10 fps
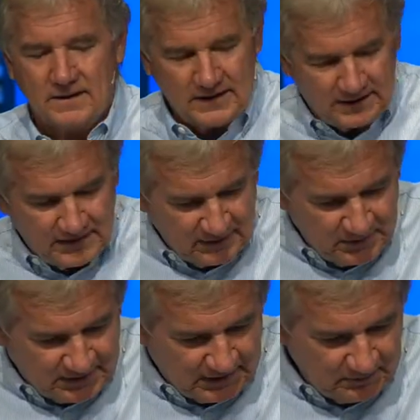And the enemy
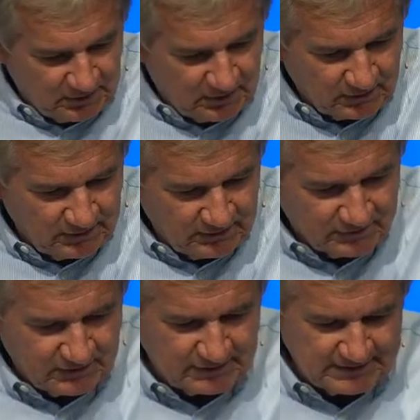came along and he
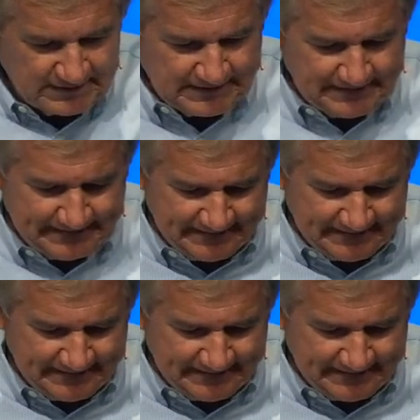said, uh,